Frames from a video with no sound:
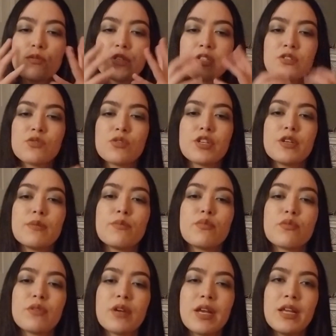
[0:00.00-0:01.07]
restore your
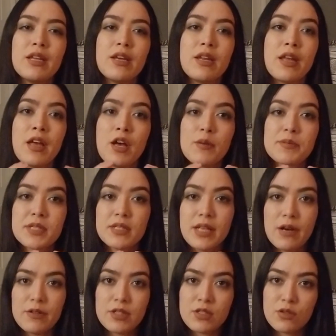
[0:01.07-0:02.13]
brain and it helps
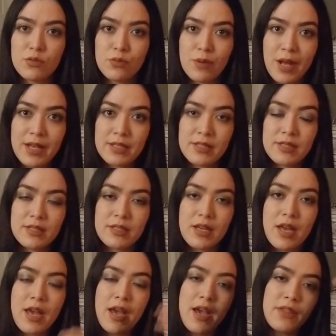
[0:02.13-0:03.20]
allow it to rest.
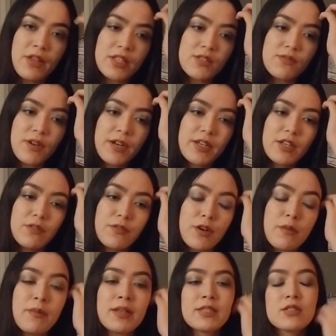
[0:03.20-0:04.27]
And that's very good for your
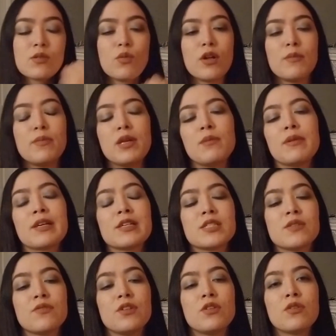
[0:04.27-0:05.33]
mental well being because
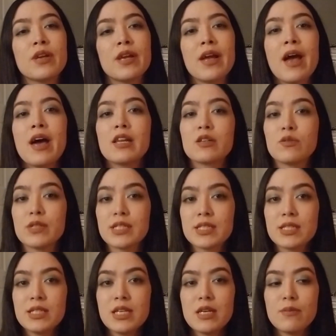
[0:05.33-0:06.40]
if you don't get adequate
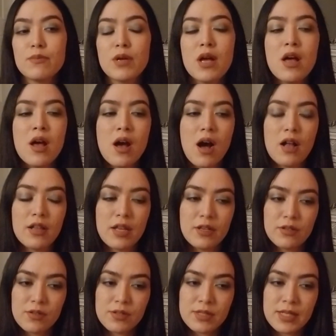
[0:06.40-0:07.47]
sleep, a lot of
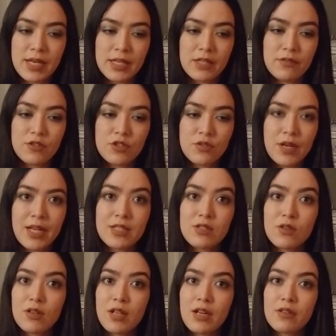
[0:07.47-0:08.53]
those negative traits or
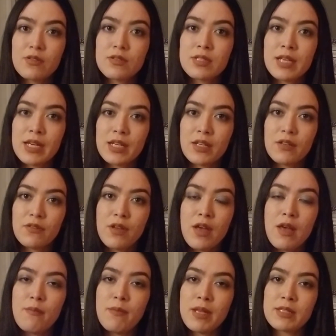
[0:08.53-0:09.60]
a lot of those negative
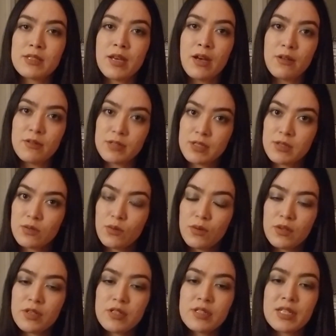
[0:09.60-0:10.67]
mental health
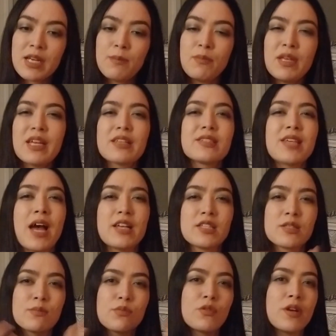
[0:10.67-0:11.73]
disorders can be
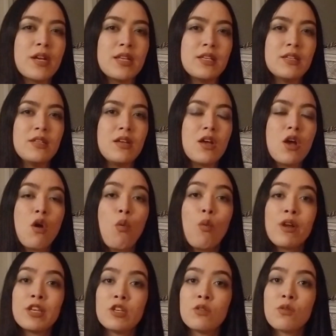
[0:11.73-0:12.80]
exasperated
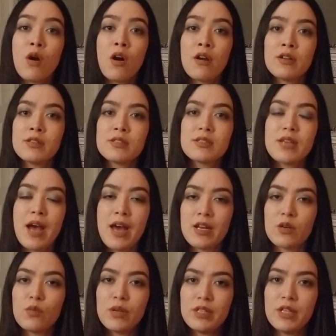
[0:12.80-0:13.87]
when you aren't
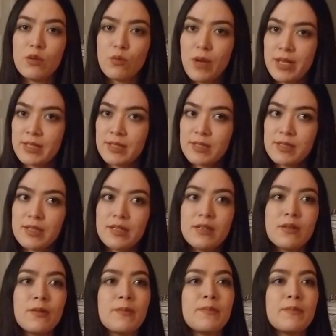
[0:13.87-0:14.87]
adequately rested.